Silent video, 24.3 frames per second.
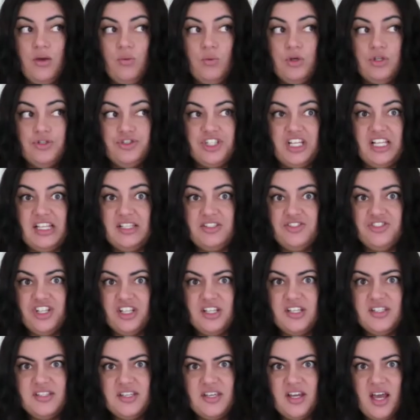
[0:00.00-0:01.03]
it will
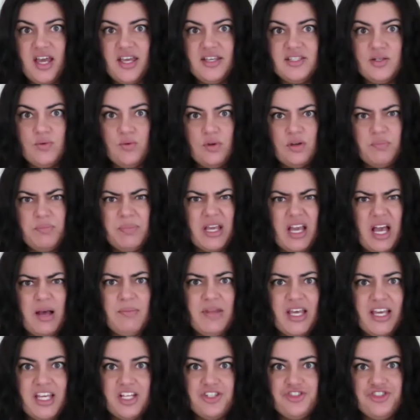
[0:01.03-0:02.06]
gelatinize, it will become
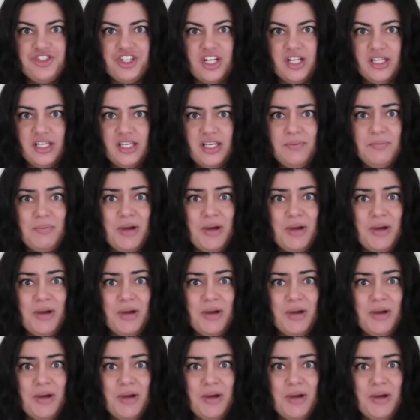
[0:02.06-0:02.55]
like a jelly.